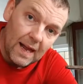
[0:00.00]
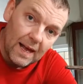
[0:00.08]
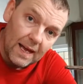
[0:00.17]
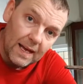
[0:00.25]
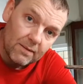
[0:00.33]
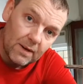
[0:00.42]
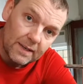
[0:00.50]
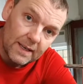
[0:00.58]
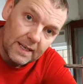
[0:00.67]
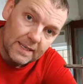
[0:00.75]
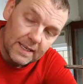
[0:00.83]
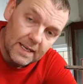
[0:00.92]
And what I
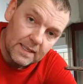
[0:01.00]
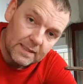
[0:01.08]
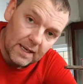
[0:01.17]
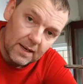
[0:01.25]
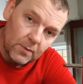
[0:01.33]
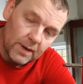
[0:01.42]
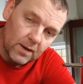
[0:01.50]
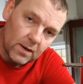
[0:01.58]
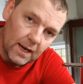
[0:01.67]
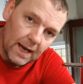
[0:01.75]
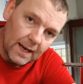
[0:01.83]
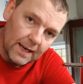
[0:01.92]
did is I went
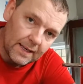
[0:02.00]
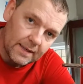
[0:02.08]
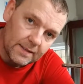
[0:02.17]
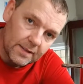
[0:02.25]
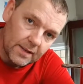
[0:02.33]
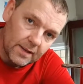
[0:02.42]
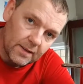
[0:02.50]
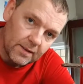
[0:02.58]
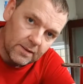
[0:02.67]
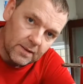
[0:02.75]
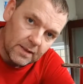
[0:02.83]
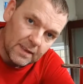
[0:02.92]
online
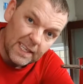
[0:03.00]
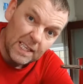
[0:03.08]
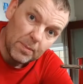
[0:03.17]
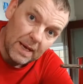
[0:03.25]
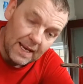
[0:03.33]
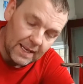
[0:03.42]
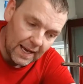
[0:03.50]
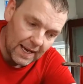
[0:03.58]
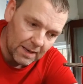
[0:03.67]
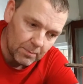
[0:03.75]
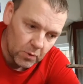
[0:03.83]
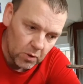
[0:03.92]
to eBay
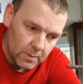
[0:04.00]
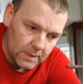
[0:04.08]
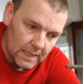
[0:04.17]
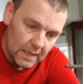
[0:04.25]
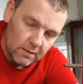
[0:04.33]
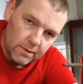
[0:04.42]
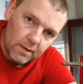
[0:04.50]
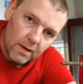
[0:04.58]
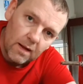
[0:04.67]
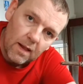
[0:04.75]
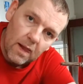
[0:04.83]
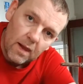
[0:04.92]
and bought myself
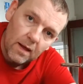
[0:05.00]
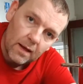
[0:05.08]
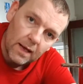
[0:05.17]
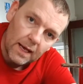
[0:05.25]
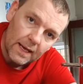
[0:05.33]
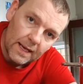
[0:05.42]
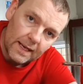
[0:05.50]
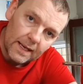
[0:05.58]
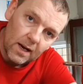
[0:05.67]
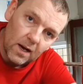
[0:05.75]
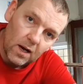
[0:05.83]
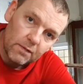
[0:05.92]
a
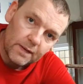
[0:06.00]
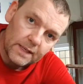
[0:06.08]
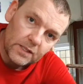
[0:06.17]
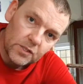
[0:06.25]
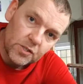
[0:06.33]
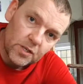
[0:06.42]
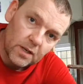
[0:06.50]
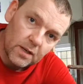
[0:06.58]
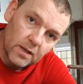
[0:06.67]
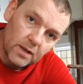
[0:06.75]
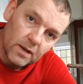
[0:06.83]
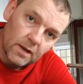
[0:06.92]
1/2 inch
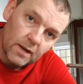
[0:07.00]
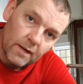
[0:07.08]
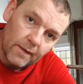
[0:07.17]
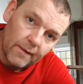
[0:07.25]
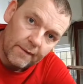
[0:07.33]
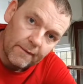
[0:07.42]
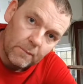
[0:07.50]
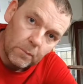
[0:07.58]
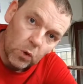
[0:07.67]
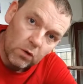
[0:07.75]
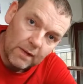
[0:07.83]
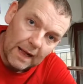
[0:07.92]

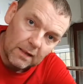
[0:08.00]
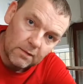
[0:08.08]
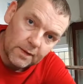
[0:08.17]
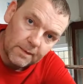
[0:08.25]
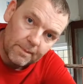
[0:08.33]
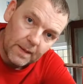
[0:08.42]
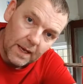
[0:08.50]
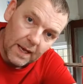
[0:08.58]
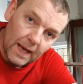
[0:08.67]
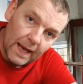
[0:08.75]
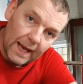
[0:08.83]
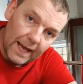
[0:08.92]
ball valve.
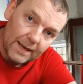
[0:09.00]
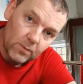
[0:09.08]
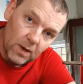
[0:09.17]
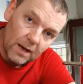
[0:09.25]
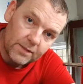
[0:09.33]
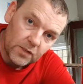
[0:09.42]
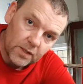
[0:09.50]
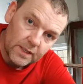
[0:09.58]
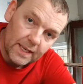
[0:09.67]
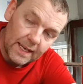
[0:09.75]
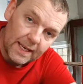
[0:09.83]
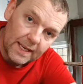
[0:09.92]
And what I've
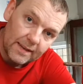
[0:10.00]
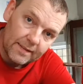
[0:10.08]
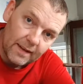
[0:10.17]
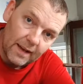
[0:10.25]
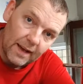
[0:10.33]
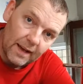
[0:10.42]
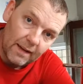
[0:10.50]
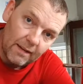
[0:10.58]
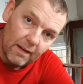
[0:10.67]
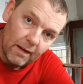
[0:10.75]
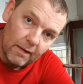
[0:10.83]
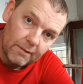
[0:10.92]
done is I
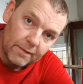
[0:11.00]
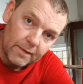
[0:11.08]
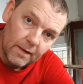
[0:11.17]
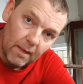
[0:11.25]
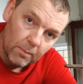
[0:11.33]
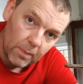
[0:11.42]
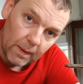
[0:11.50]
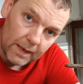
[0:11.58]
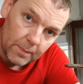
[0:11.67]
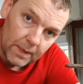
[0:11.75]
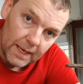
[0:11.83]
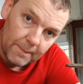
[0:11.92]
have,
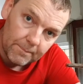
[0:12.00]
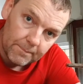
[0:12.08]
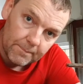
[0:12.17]
back in a minute,